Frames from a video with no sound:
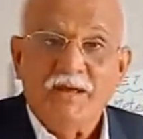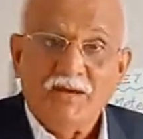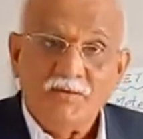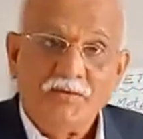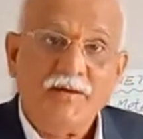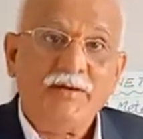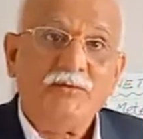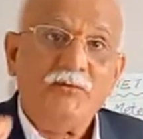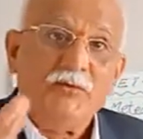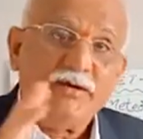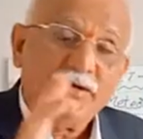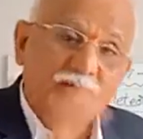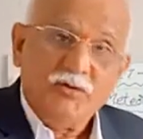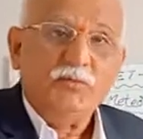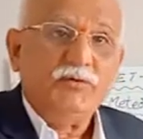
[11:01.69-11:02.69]
When we
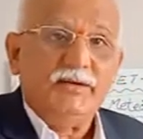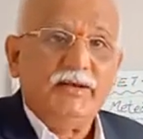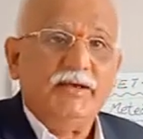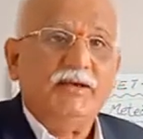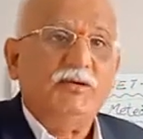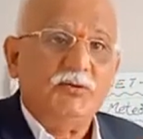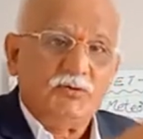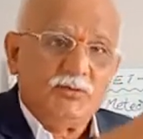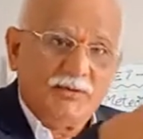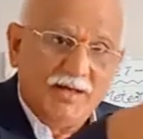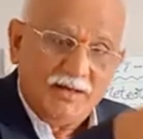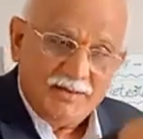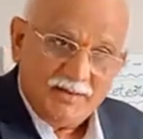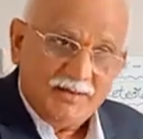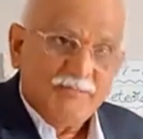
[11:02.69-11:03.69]
give irrigation to
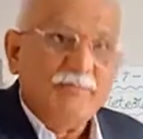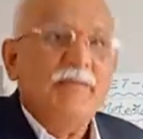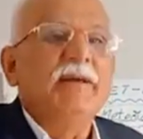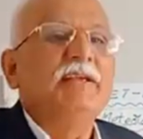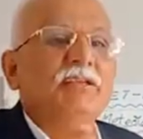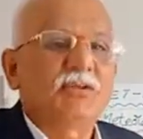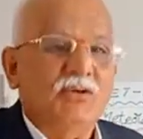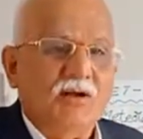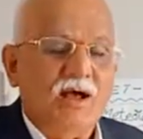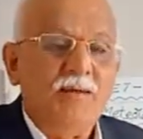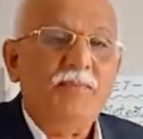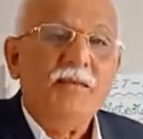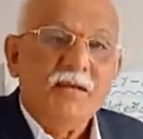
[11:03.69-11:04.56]
the maize crop,